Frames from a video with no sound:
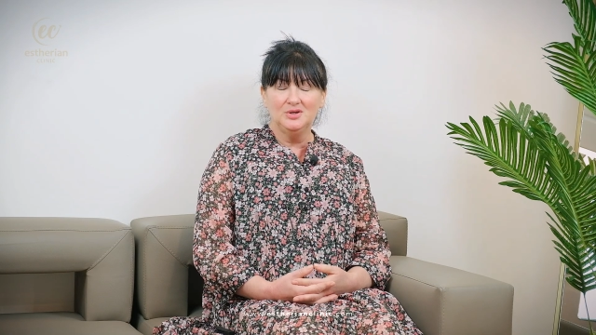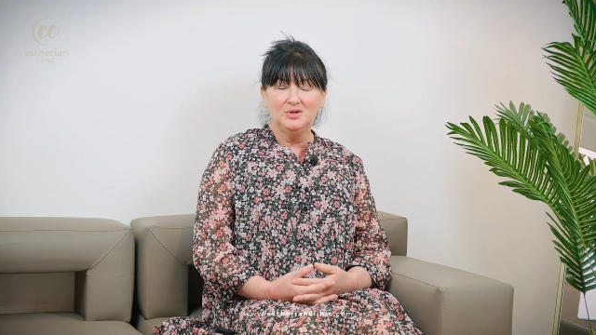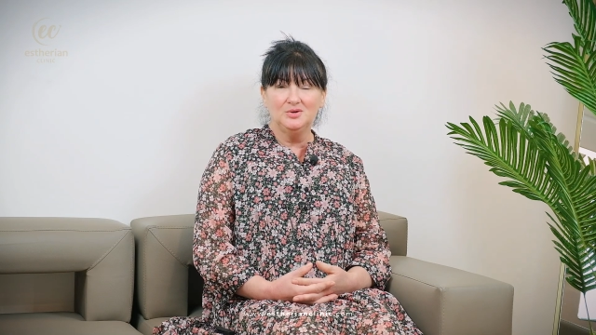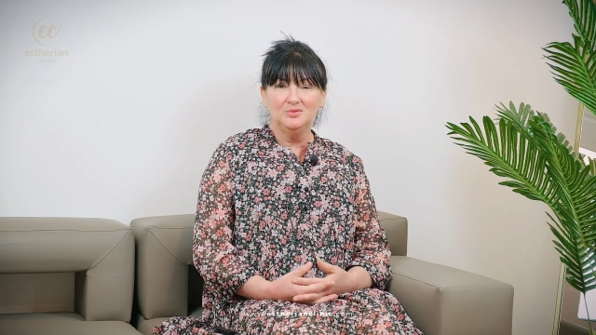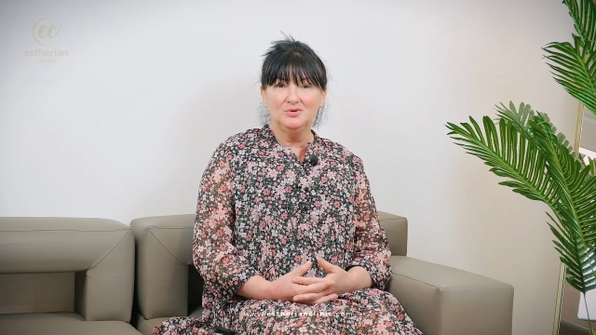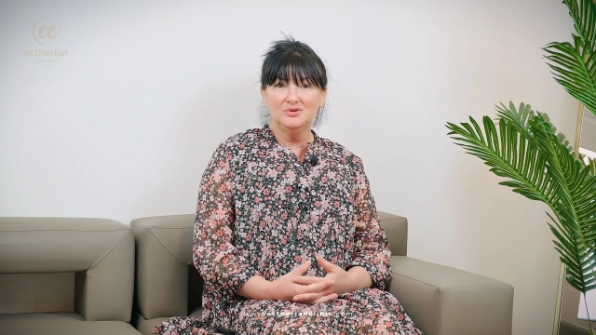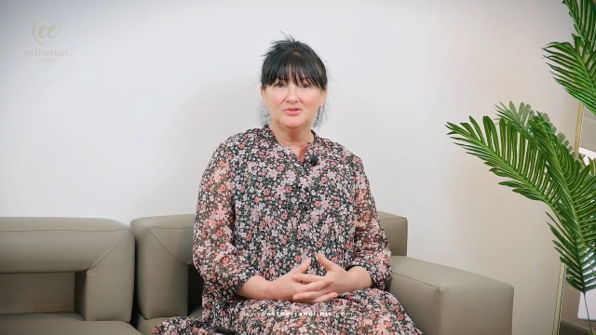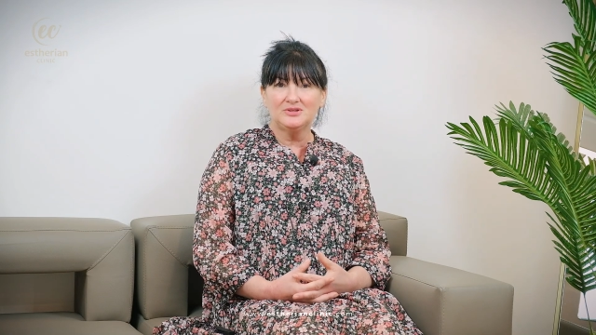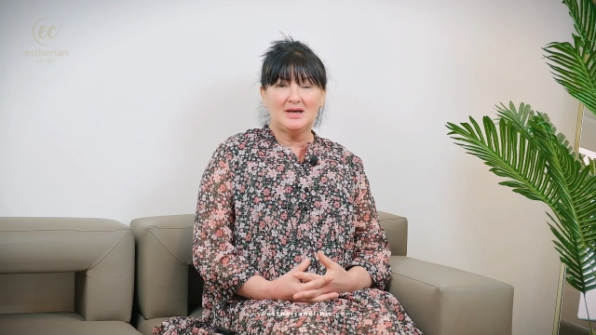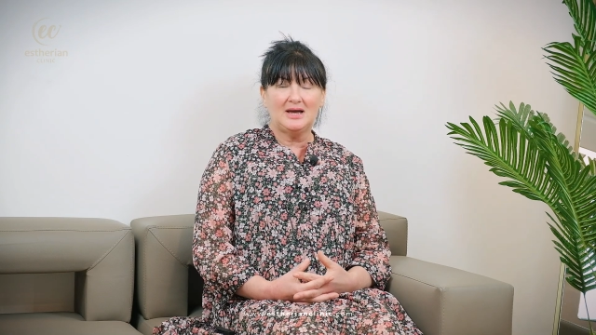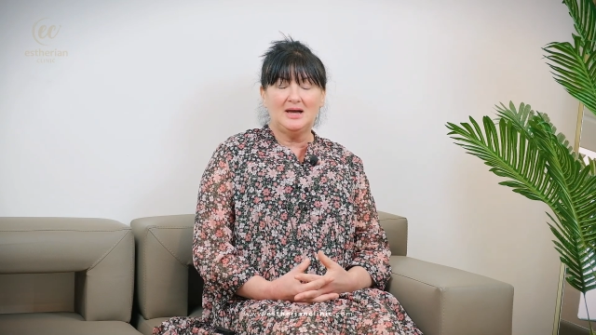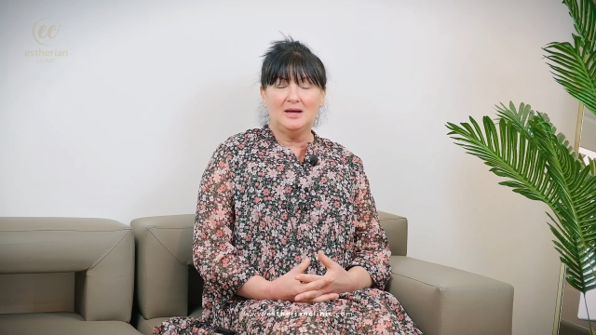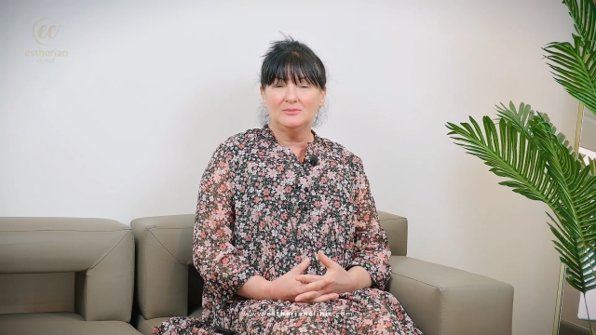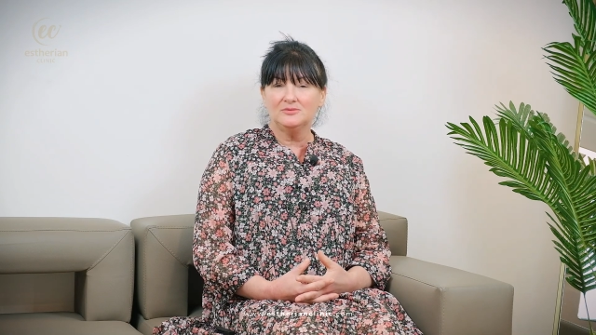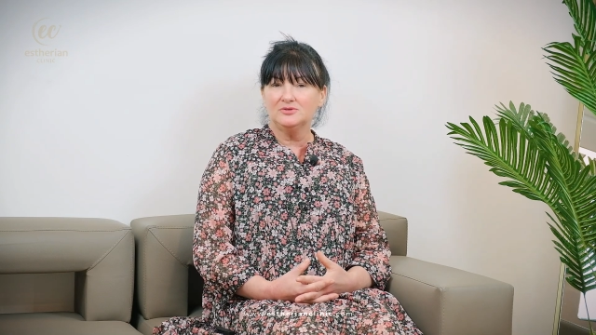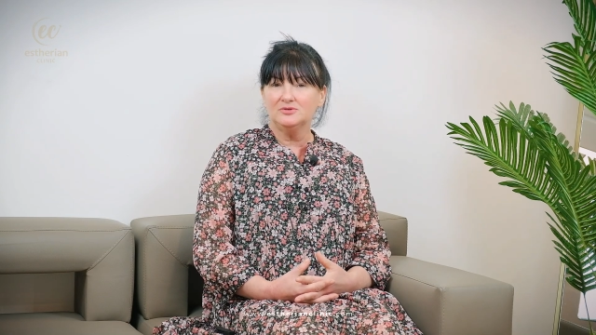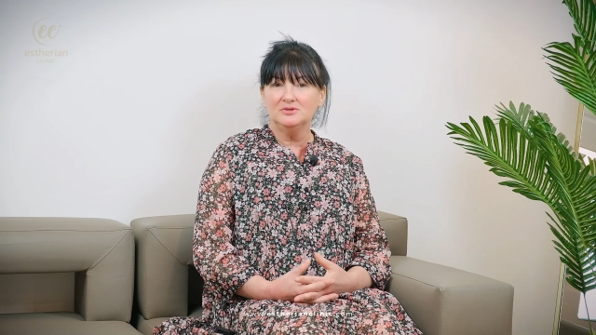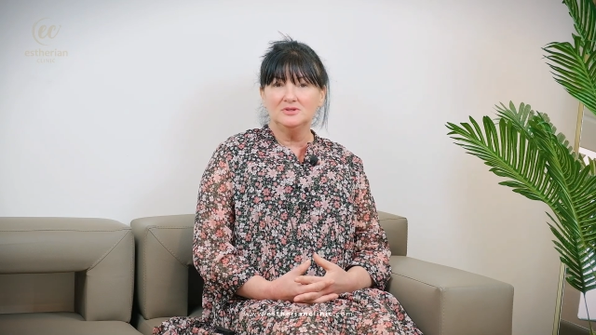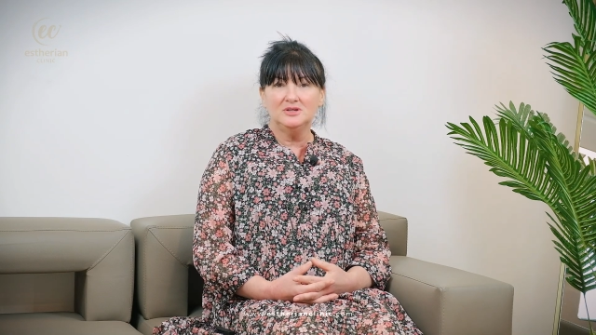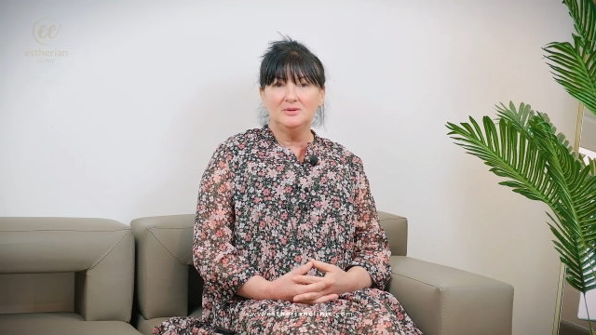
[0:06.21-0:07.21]
It was
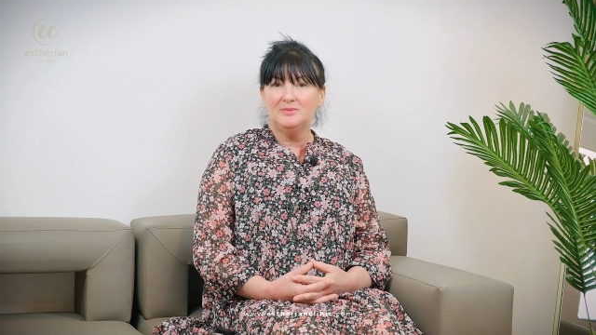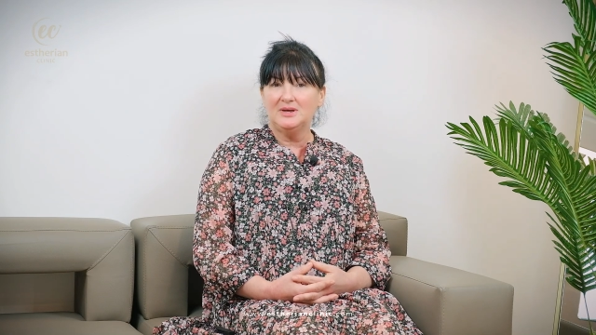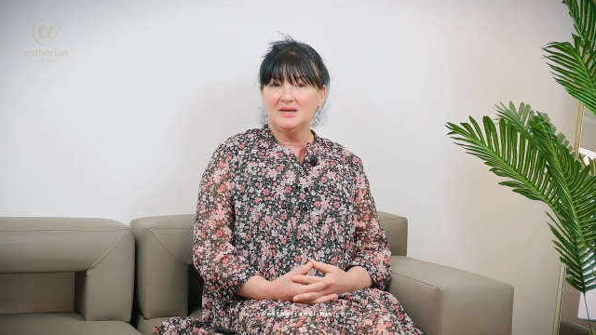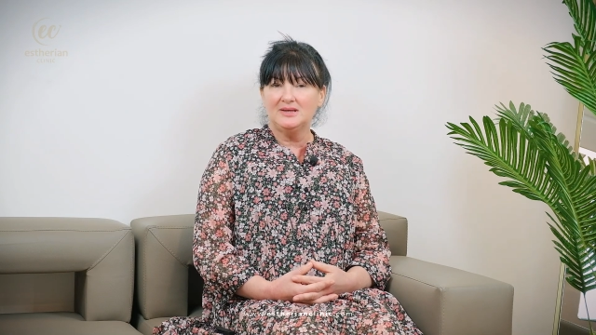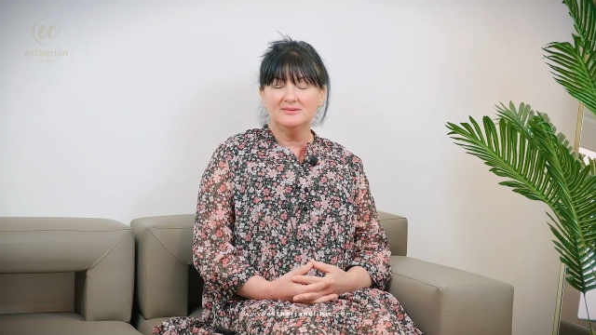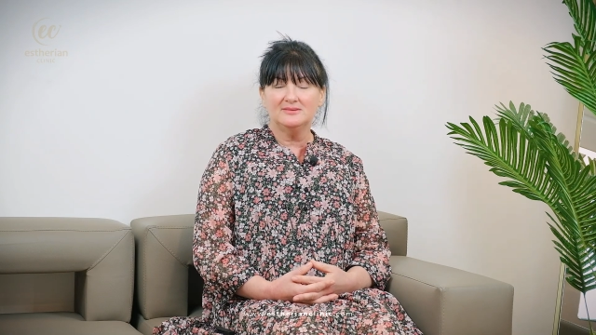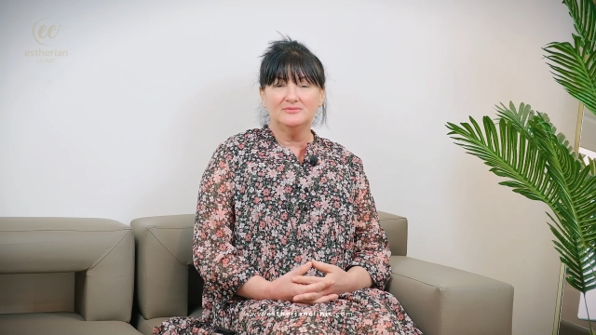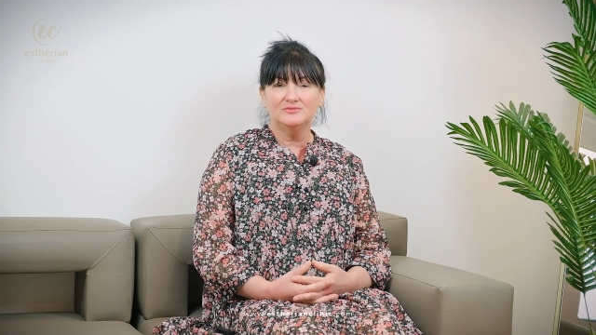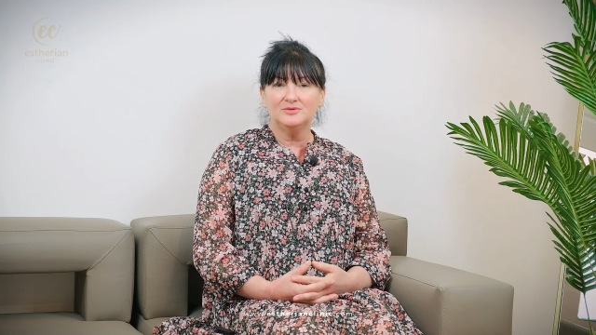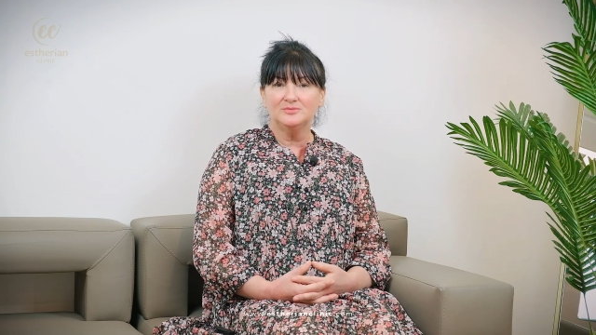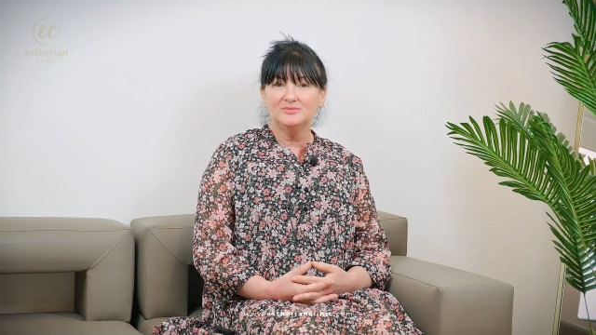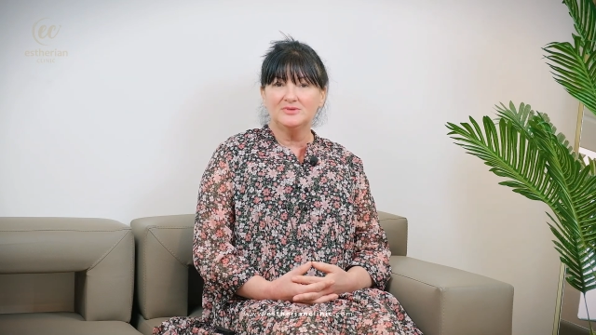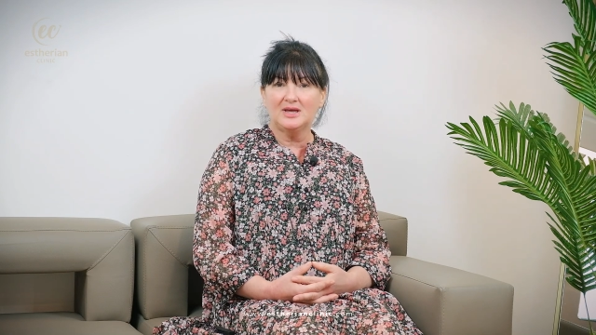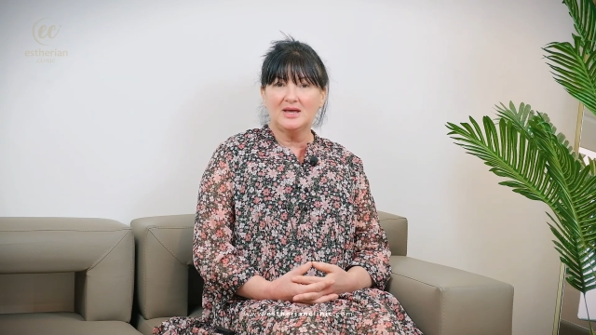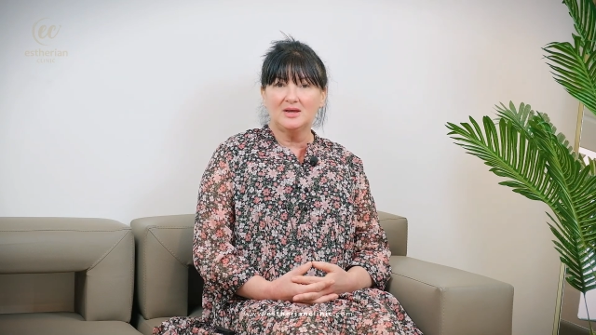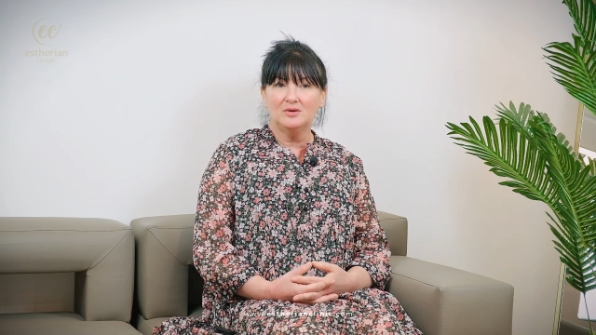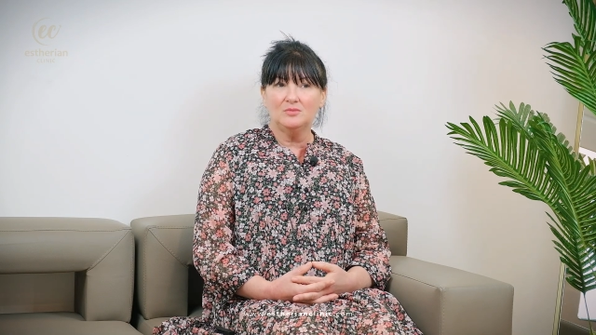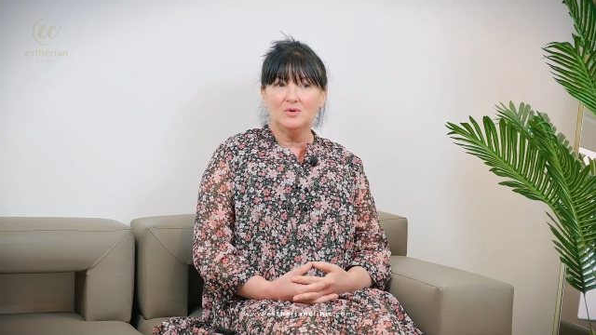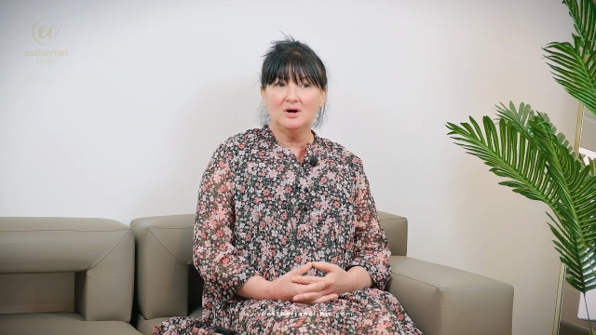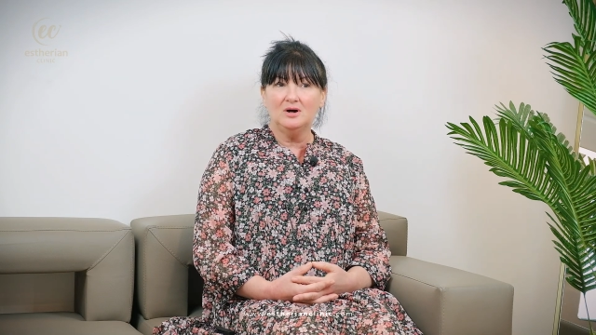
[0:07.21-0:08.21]
absolutely amazing from
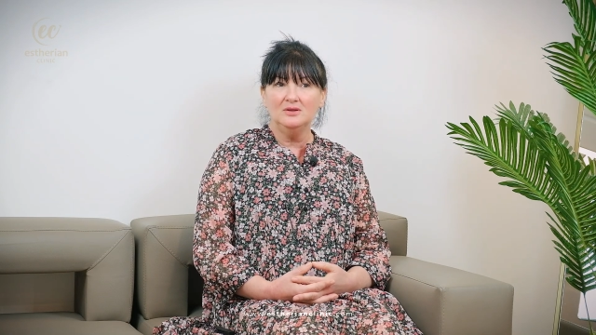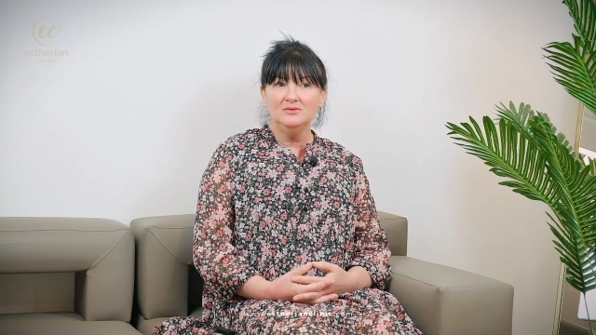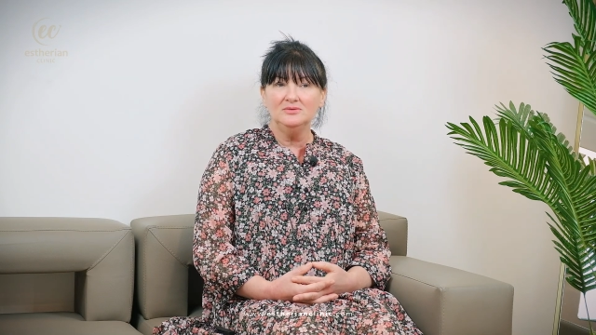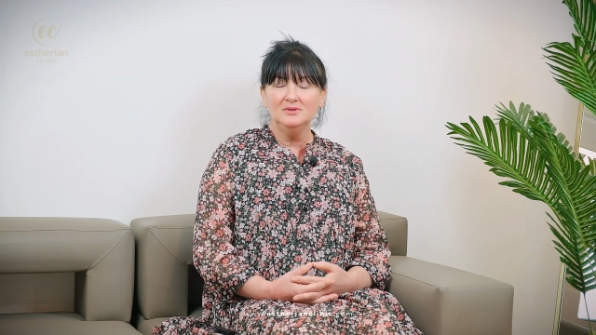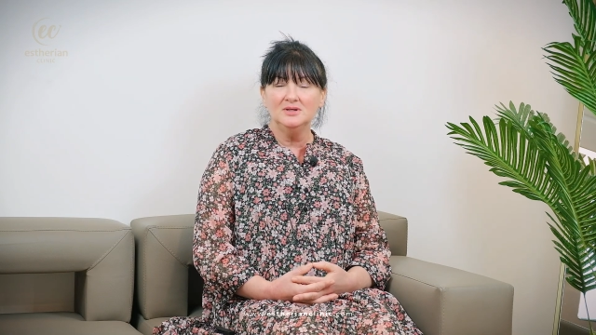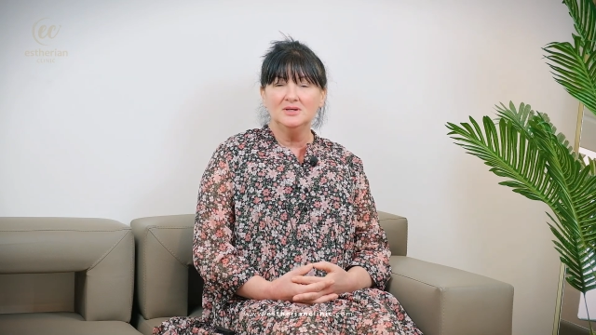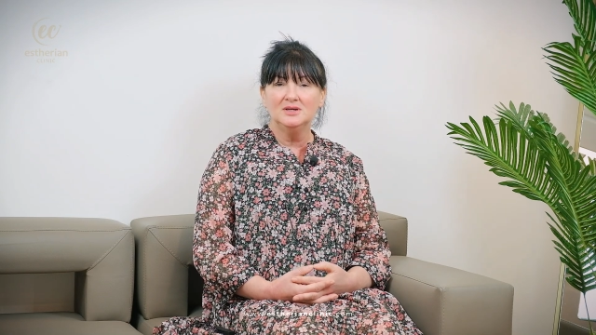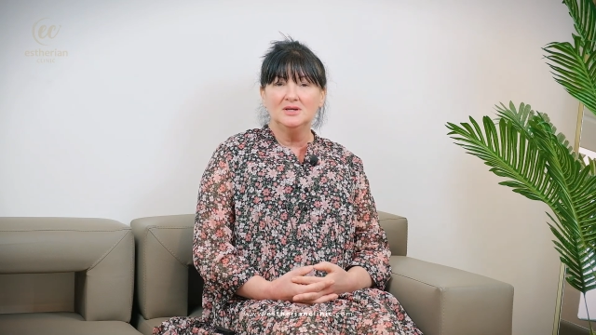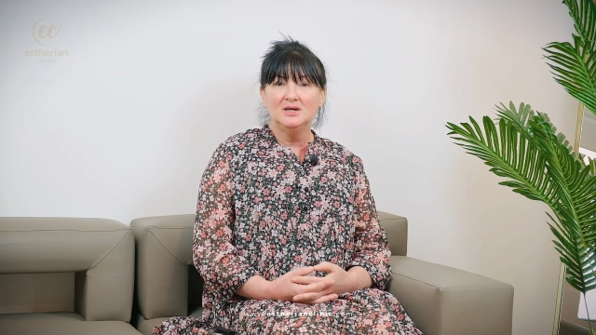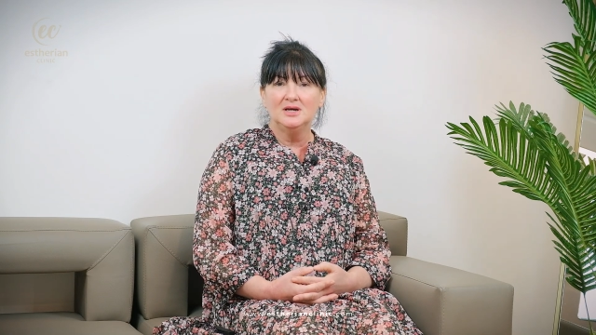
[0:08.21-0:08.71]
day one.